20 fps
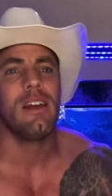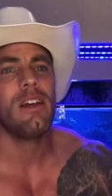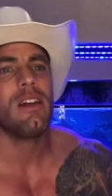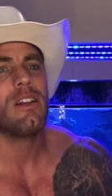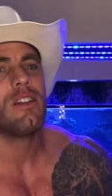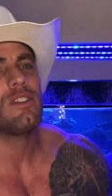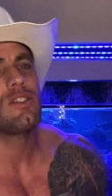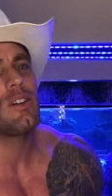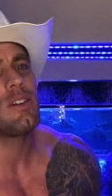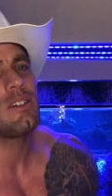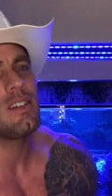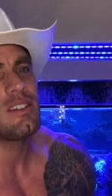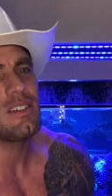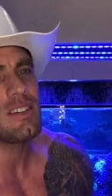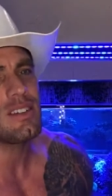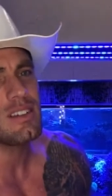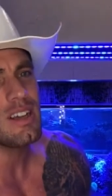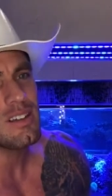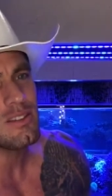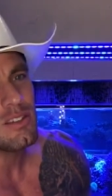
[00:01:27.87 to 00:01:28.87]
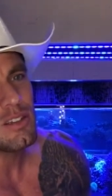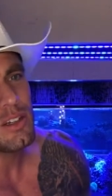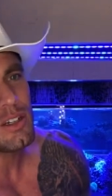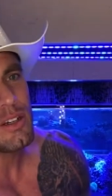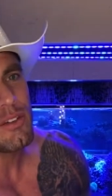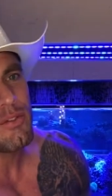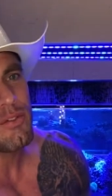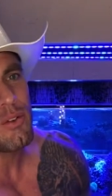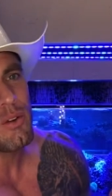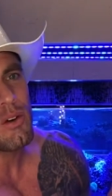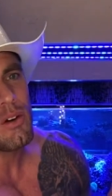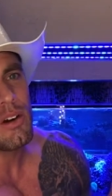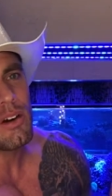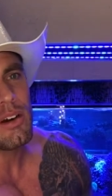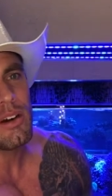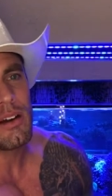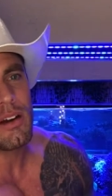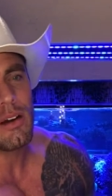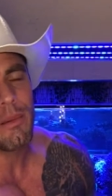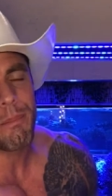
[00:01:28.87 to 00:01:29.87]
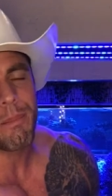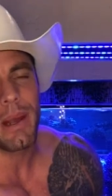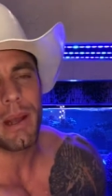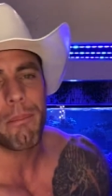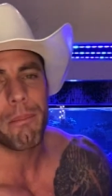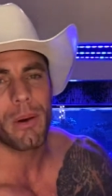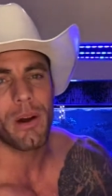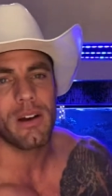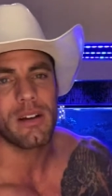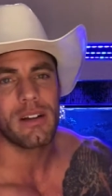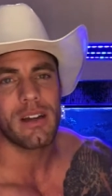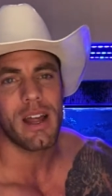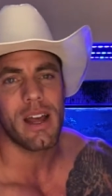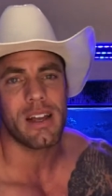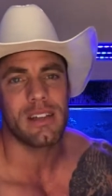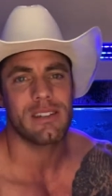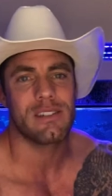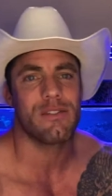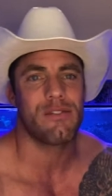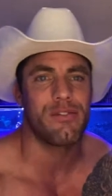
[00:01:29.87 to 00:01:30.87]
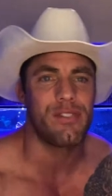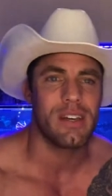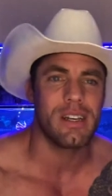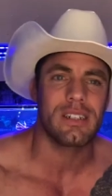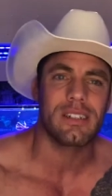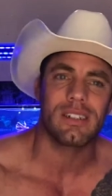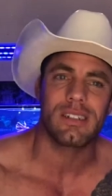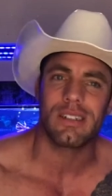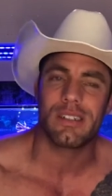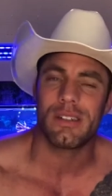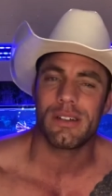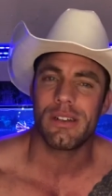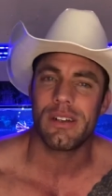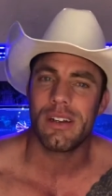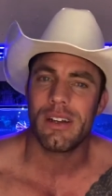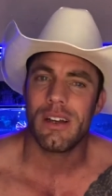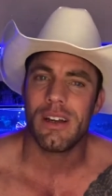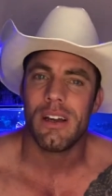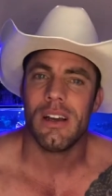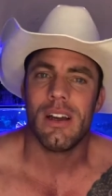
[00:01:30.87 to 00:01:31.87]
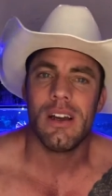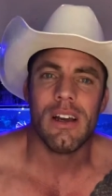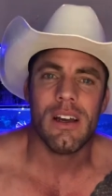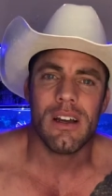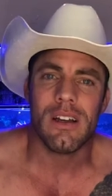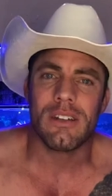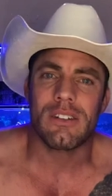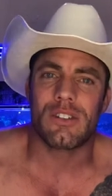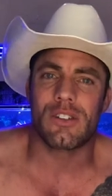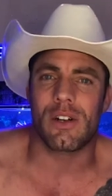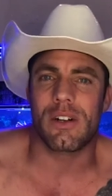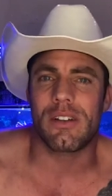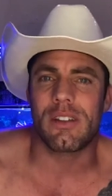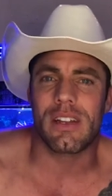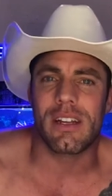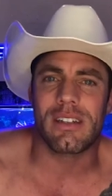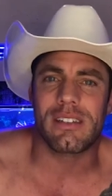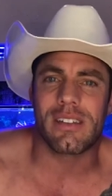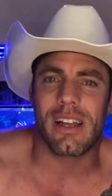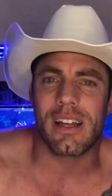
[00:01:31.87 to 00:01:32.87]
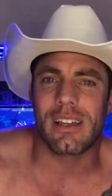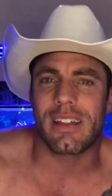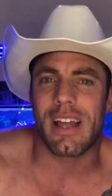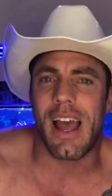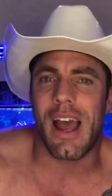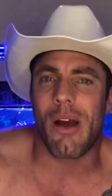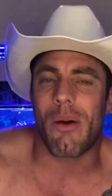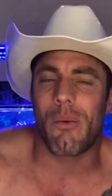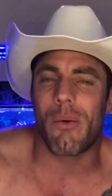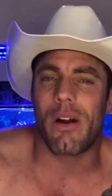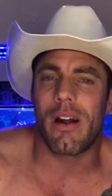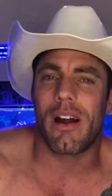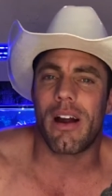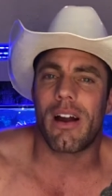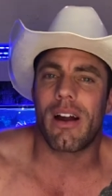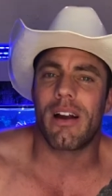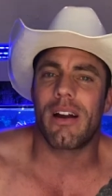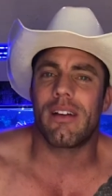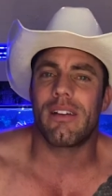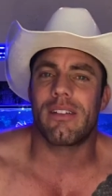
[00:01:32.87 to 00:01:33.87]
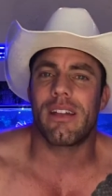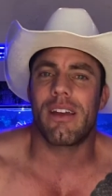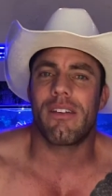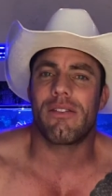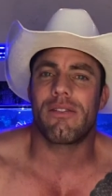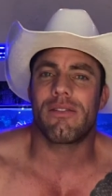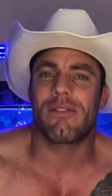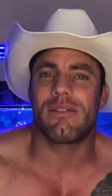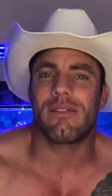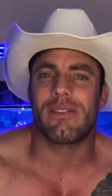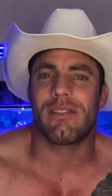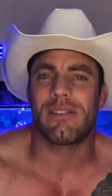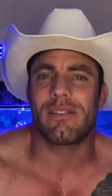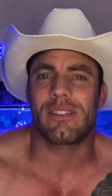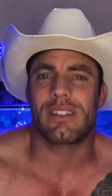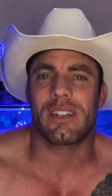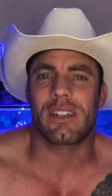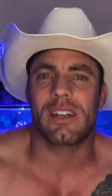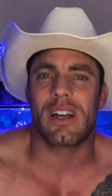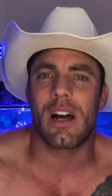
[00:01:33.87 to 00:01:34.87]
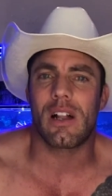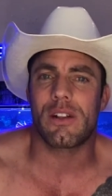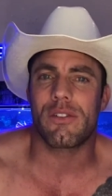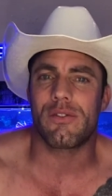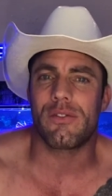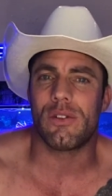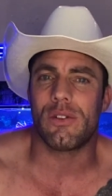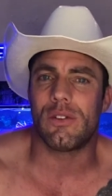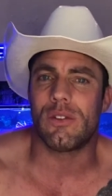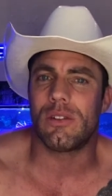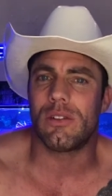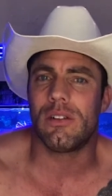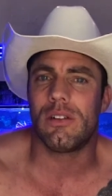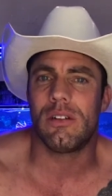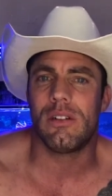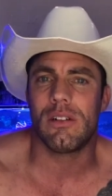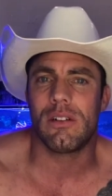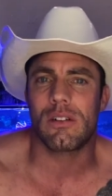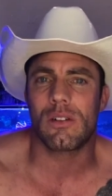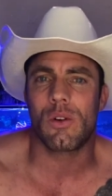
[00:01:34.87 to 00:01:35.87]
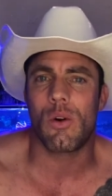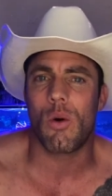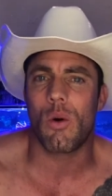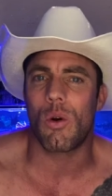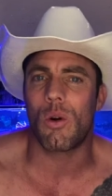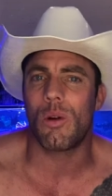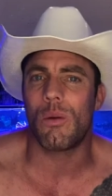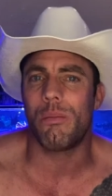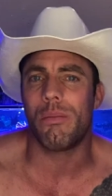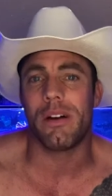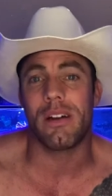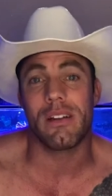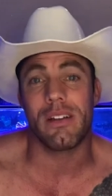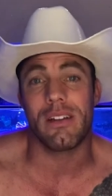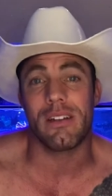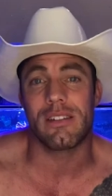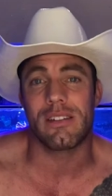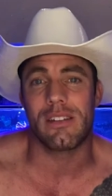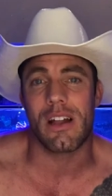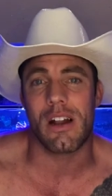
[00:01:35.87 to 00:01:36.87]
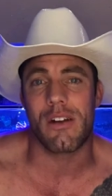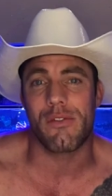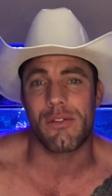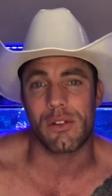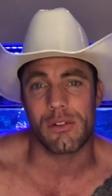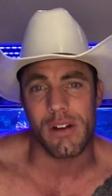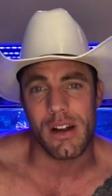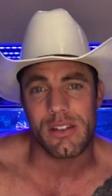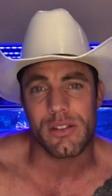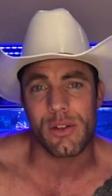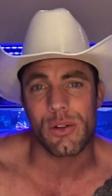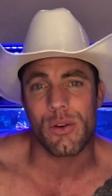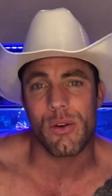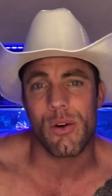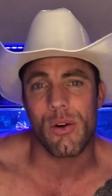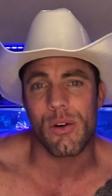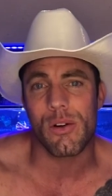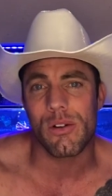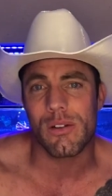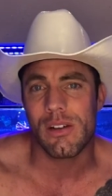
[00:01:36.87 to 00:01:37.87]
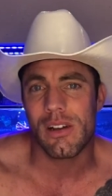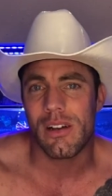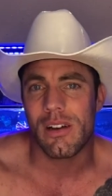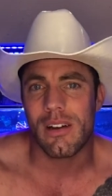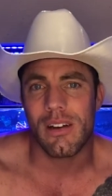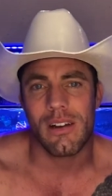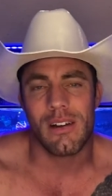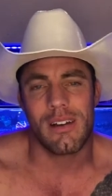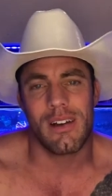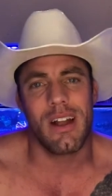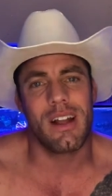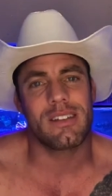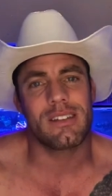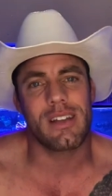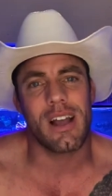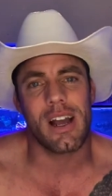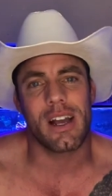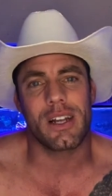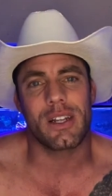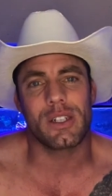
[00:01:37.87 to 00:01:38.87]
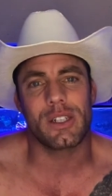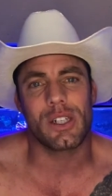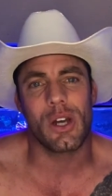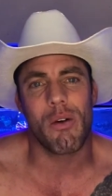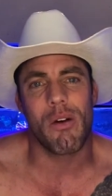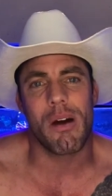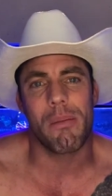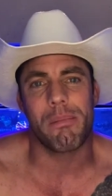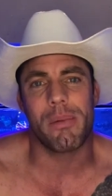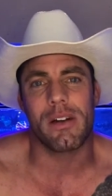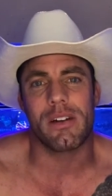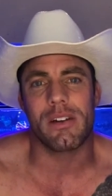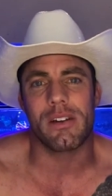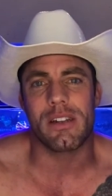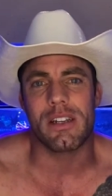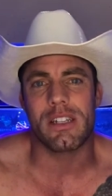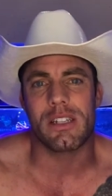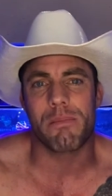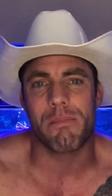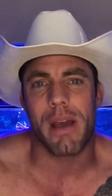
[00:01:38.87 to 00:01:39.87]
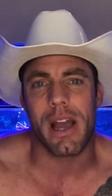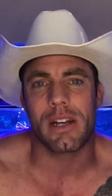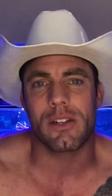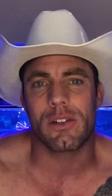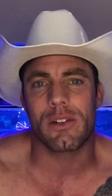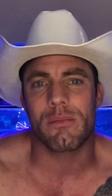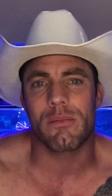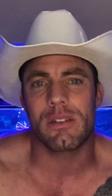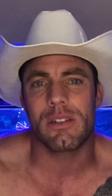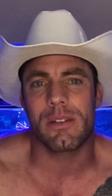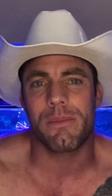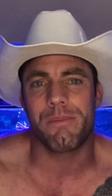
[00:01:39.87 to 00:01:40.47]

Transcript: certain things it doesn't look good for, pink bird nests, fish, certain things like that where they've it's a colorful coral but it's not a fluorescent coral it's not going to show up under these spectrums